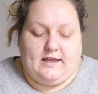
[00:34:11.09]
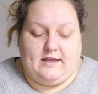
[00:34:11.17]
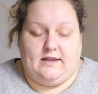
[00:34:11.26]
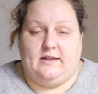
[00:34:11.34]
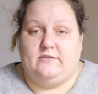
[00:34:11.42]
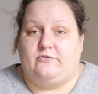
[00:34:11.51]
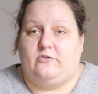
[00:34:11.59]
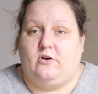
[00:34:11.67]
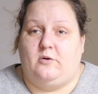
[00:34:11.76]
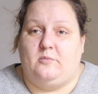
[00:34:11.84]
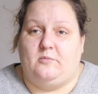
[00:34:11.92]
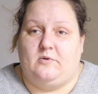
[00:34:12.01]
And
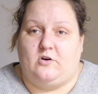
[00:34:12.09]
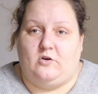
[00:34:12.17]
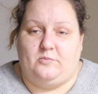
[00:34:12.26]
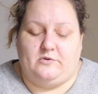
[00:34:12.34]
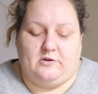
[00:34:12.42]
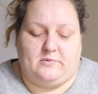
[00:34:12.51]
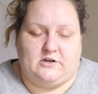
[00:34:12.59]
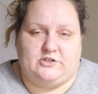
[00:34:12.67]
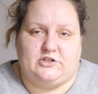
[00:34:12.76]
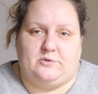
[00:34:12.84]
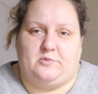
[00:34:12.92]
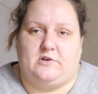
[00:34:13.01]
from hopefully
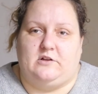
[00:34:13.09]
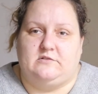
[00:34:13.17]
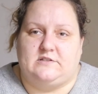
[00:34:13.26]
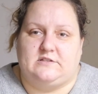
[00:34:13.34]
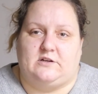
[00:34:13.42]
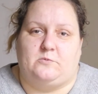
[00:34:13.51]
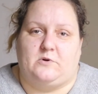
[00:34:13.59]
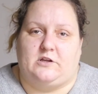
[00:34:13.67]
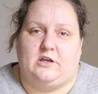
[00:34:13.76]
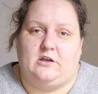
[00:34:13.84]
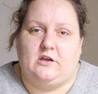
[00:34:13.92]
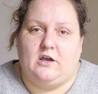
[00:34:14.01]
March, April, I'll start
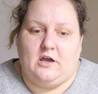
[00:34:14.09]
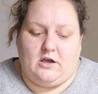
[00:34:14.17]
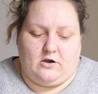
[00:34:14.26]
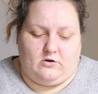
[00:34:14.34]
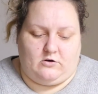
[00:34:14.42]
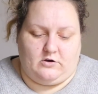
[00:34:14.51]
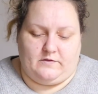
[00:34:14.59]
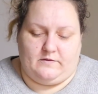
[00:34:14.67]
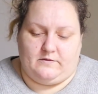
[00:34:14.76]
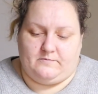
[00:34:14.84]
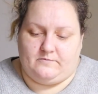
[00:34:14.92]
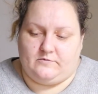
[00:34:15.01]
working
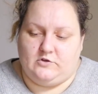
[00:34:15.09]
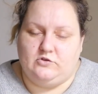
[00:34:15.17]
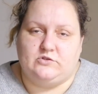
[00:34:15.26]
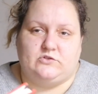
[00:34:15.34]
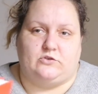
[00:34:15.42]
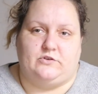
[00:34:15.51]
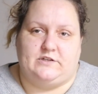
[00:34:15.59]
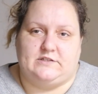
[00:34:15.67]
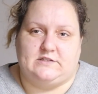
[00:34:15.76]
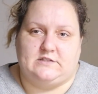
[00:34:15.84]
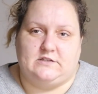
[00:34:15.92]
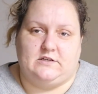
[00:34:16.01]
on new
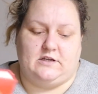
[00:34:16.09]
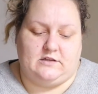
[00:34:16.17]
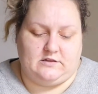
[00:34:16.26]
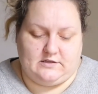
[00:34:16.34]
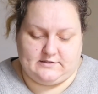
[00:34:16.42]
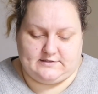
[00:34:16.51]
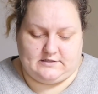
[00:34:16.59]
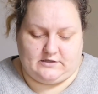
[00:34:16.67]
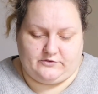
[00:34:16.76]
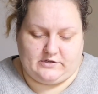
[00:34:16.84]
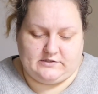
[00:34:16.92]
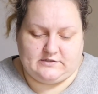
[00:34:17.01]
stories in this
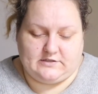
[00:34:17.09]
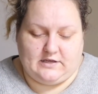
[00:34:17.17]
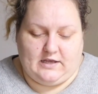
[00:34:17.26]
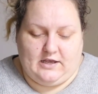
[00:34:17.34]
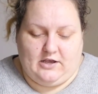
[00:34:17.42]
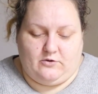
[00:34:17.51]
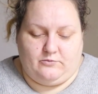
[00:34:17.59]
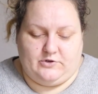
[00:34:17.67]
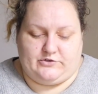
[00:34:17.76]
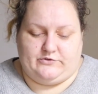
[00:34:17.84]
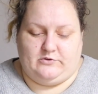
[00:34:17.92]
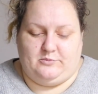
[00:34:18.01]
series,
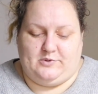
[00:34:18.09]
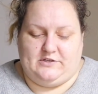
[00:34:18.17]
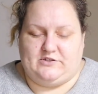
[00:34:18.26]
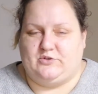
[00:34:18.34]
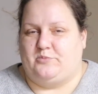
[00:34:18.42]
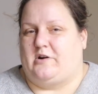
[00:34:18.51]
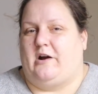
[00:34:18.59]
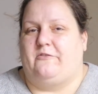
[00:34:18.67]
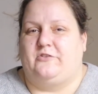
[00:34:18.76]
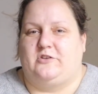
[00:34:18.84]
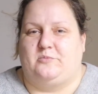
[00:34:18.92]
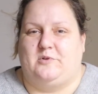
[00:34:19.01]
which will be super
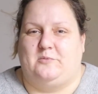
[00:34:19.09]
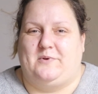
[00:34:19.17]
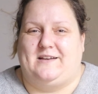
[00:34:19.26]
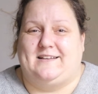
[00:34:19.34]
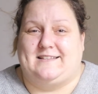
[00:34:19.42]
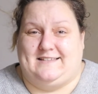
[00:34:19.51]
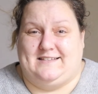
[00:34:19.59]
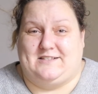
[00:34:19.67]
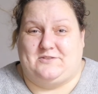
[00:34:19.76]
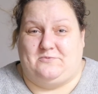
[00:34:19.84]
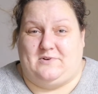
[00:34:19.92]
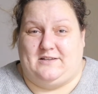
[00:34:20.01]
comfortable, because
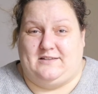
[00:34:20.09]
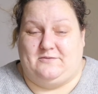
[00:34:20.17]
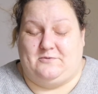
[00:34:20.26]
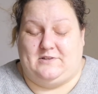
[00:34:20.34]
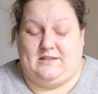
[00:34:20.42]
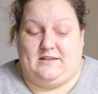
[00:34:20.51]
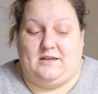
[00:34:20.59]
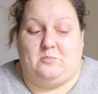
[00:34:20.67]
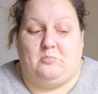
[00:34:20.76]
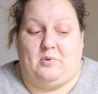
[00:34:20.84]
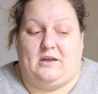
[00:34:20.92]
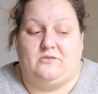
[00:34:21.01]
this one that
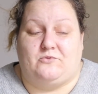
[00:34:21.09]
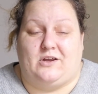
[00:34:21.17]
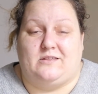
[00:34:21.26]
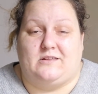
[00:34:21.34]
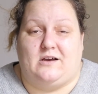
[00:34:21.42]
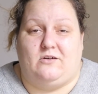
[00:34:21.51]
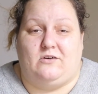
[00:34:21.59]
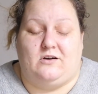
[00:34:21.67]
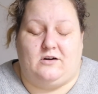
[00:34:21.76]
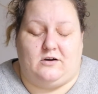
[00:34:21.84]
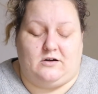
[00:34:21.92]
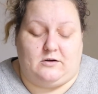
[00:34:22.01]
I paint right
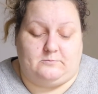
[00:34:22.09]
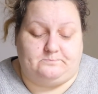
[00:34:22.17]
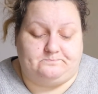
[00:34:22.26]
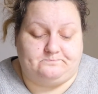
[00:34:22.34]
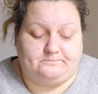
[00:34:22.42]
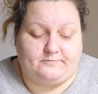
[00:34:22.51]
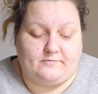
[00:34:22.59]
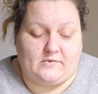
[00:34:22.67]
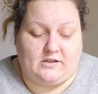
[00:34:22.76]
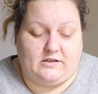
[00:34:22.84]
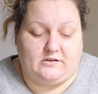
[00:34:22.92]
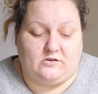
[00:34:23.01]
now
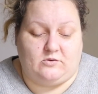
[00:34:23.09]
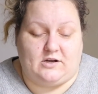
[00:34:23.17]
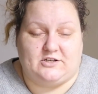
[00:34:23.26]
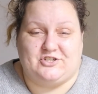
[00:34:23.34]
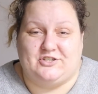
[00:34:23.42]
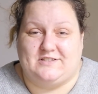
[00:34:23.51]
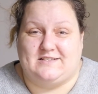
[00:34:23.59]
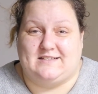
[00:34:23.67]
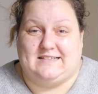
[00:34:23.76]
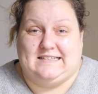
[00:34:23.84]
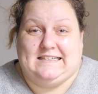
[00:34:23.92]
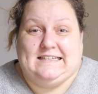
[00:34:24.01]
in gouache
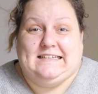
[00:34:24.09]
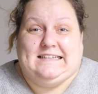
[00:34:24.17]
is